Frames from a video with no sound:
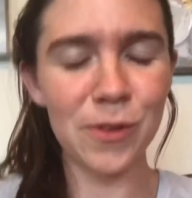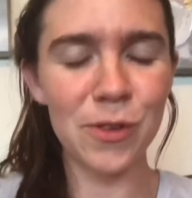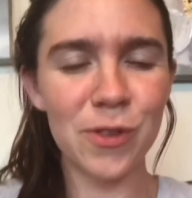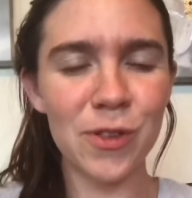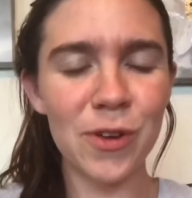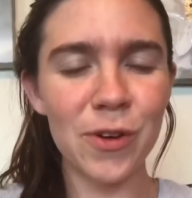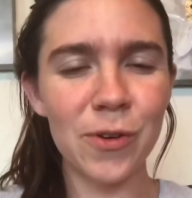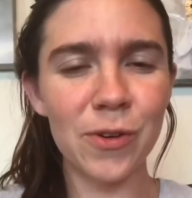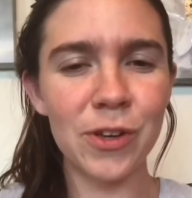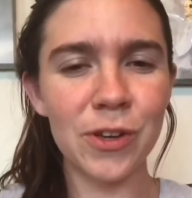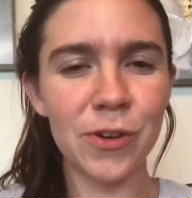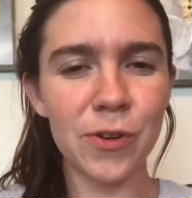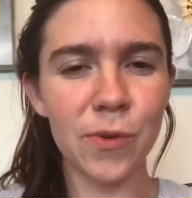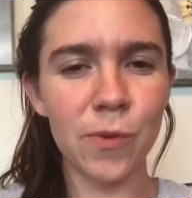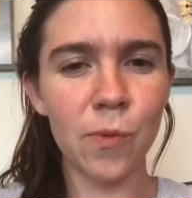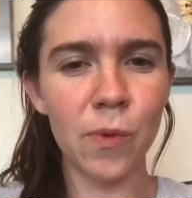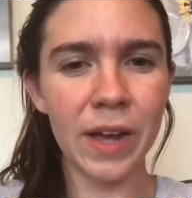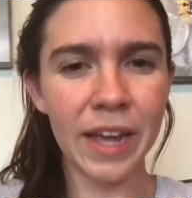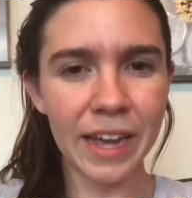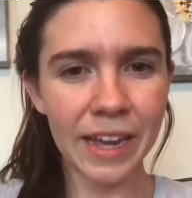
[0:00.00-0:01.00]
So your
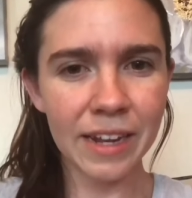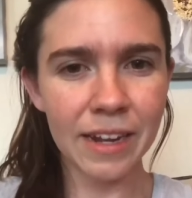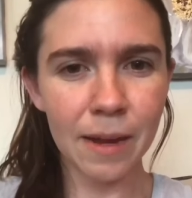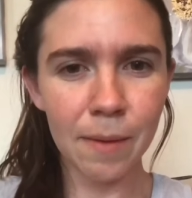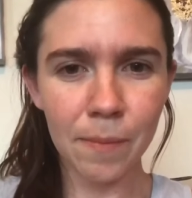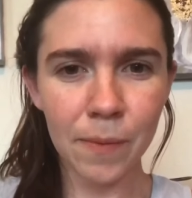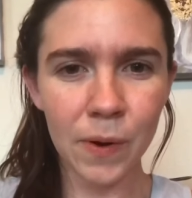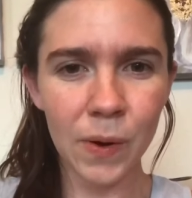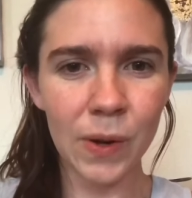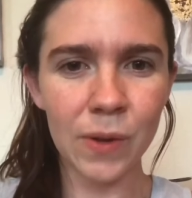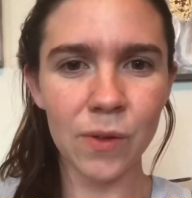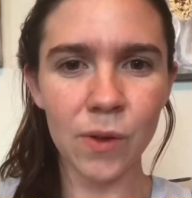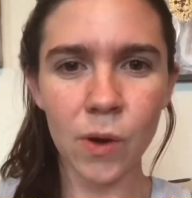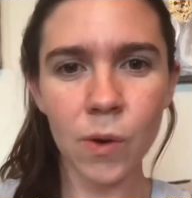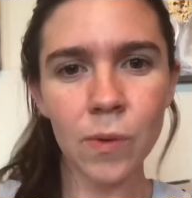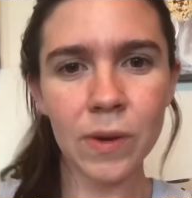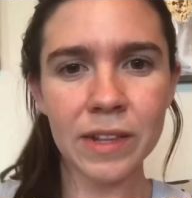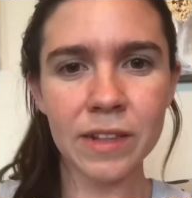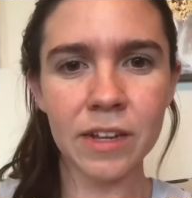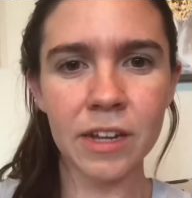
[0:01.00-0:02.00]
wing number is
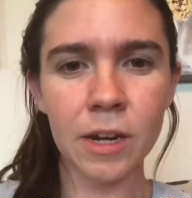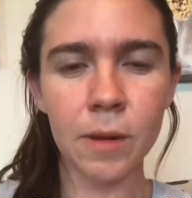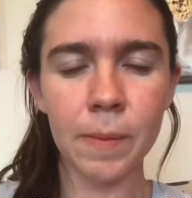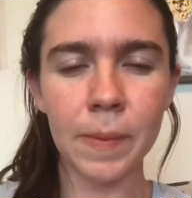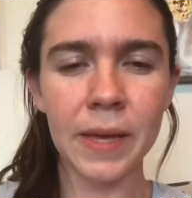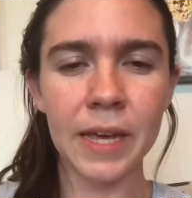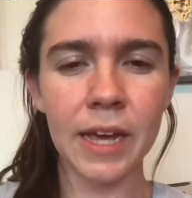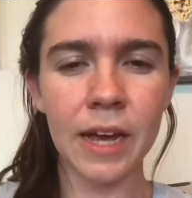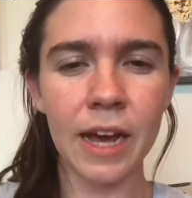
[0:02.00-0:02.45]
always going to be